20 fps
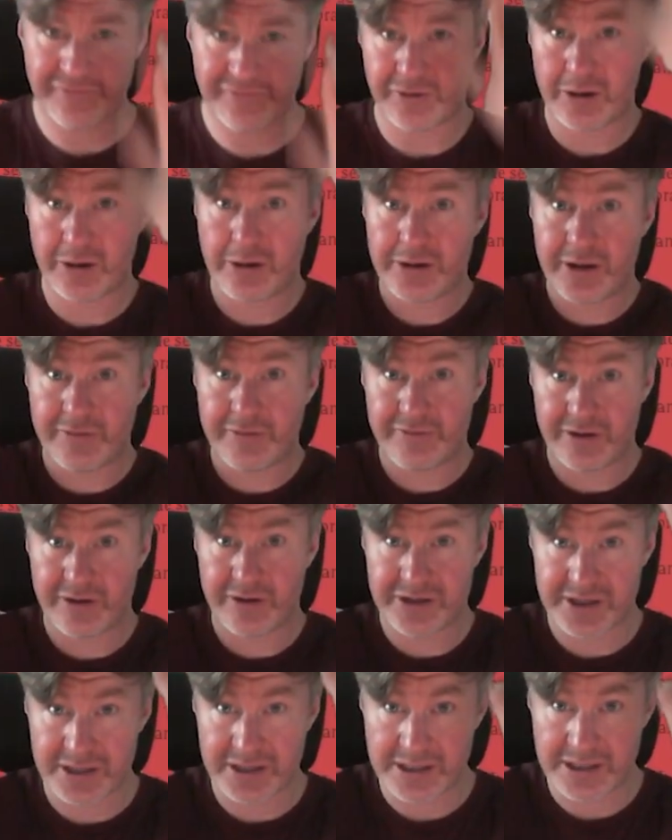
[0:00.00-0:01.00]
followed her
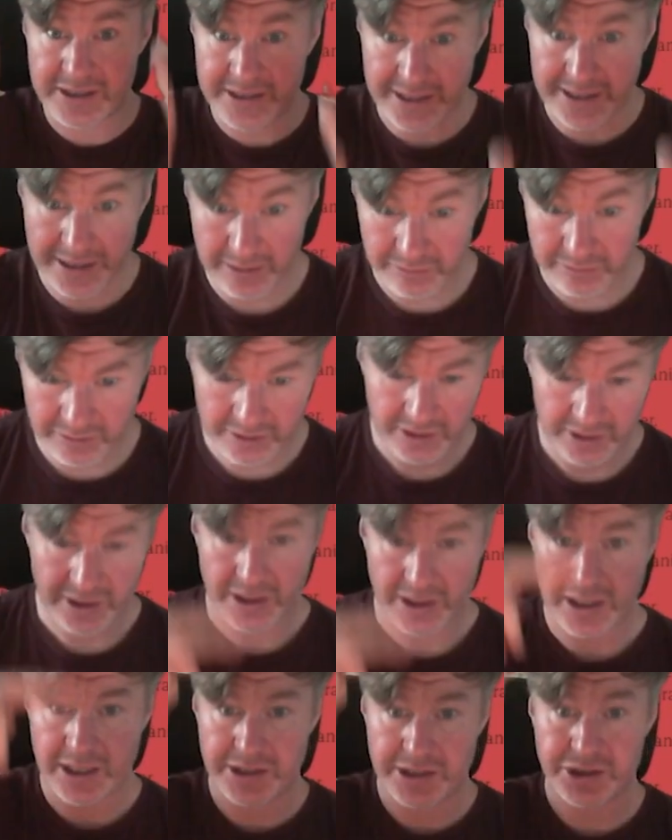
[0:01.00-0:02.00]
vertically down
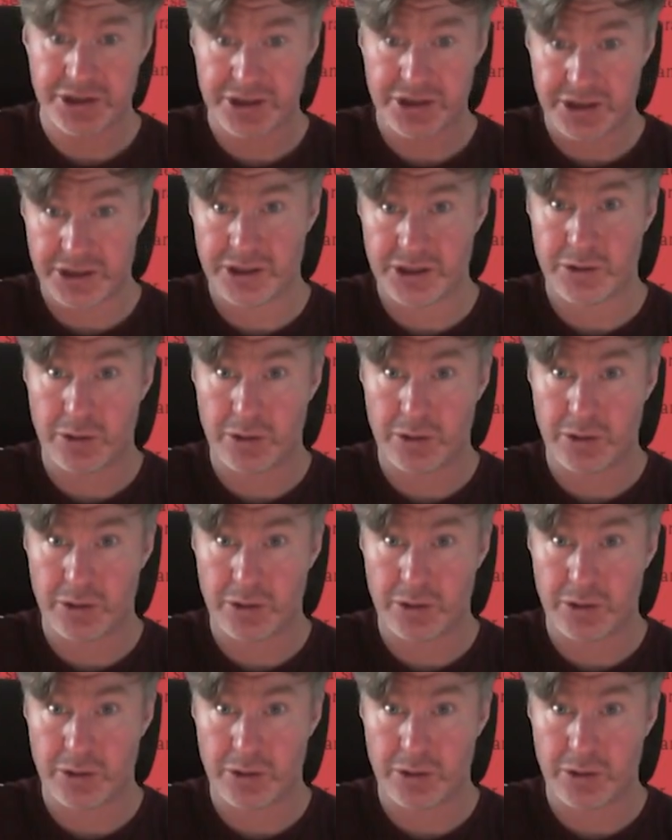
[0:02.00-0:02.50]
and she's